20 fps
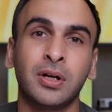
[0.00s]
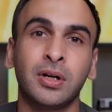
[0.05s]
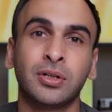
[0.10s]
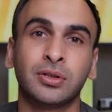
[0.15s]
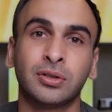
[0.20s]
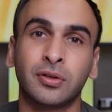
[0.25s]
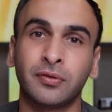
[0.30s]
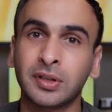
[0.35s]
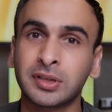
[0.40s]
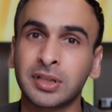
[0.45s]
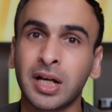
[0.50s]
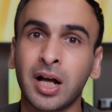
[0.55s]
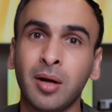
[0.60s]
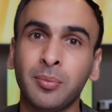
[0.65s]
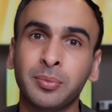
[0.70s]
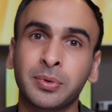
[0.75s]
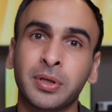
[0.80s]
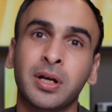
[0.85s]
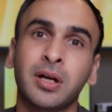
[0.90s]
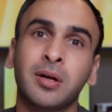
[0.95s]
So if this
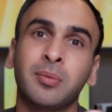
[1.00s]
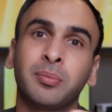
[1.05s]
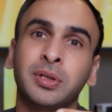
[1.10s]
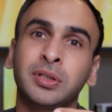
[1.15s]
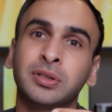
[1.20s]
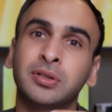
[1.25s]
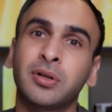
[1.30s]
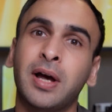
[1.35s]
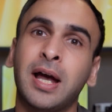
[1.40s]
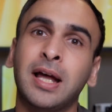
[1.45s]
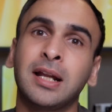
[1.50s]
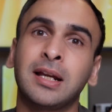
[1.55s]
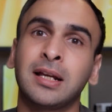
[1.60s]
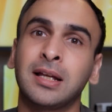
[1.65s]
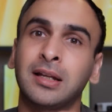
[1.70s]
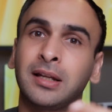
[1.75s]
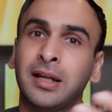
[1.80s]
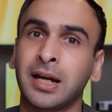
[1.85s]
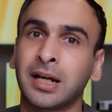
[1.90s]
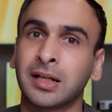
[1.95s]
helped, please go ahead and
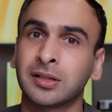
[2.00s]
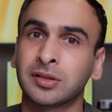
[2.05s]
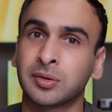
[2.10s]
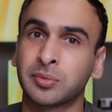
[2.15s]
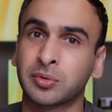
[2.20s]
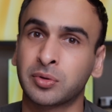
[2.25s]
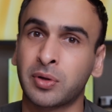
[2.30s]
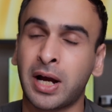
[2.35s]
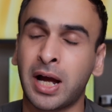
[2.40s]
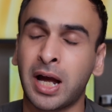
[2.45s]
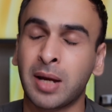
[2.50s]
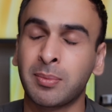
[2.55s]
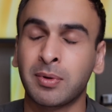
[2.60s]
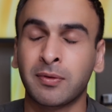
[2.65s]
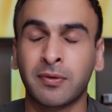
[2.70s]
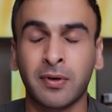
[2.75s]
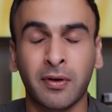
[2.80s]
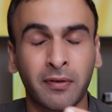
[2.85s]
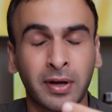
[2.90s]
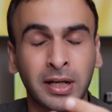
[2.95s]
hit like and subscribe.
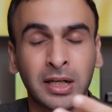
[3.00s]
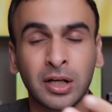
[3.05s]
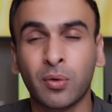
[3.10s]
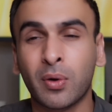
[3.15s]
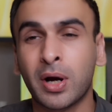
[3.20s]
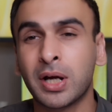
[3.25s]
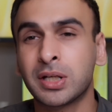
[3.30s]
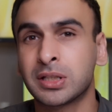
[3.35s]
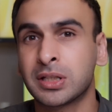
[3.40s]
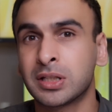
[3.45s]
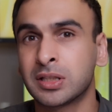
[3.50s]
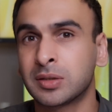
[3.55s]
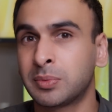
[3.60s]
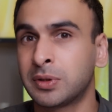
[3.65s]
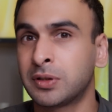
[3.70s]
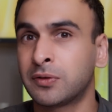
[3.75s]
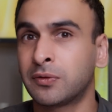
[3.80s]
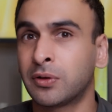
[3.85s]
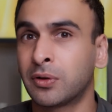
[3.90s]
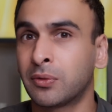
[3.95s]
If you have any questions,
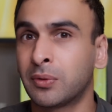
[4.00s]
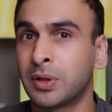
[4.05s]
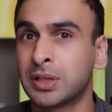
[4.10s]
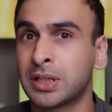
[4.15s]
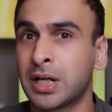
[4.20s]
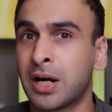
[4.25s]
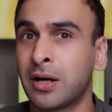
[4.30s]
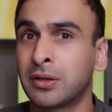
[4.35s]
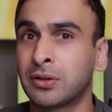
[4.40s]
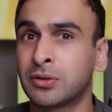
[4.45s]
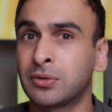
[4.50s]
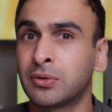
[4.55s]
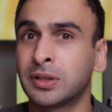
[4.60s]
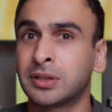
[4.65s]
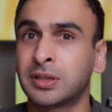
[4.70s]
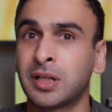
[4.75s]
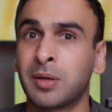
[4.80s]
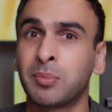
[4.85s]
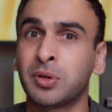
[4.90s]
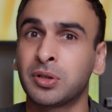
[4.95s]
please feel free to reach out to
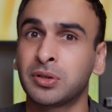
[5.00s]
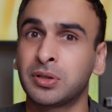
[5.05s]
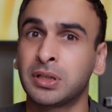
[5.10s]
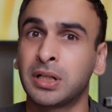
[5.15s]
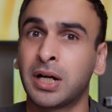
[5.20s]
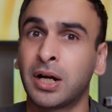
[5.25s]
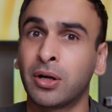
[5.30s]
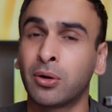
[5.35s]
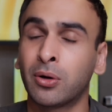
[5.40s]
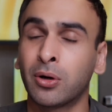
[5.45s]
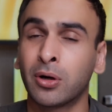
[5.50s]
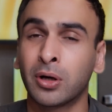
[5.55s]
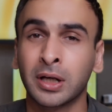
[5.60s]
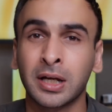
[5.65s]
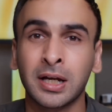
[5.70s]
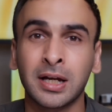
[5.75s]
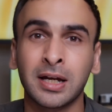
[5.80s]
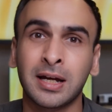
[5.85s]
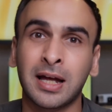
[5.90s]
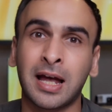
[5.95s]
us at
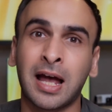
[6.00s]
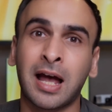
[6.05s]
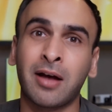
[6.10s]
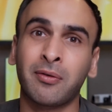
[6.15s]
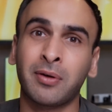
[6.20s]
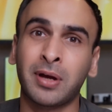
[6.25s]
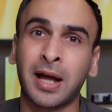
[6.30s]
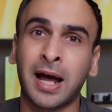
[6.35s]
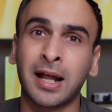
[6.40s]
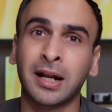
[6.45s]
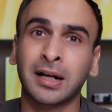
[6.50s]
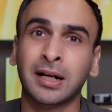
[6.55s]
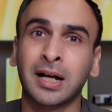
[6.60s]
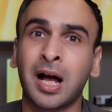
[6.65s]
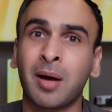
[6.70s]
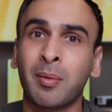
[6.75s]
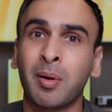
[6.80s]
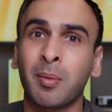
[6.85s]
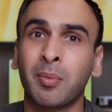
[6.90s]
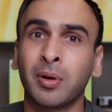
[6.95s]
bijli.org. Add a
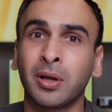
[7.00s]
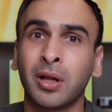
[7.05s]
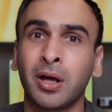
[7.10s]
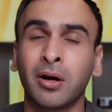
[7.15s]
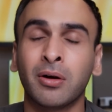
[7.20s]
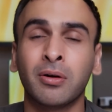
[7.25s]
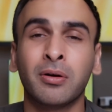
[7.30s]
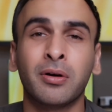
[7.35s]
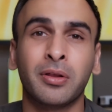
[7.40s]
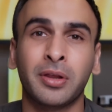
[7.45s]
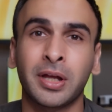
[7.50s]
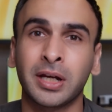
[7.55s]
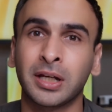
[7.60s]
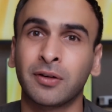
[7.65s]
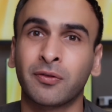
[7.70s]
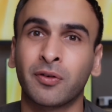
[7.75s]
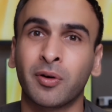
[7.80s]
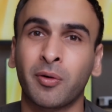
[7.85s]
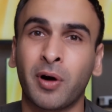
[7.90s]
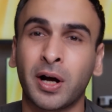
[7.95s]
comment below. Thank
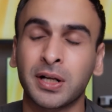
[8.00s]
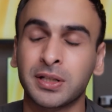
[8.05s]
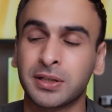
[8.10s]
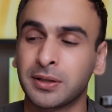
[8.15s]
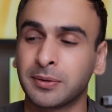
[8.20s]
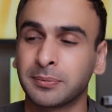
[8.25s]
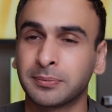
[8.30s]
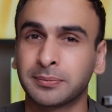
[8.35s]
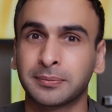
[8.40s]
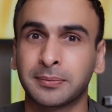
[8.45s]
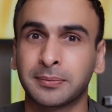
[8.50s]
you for watching.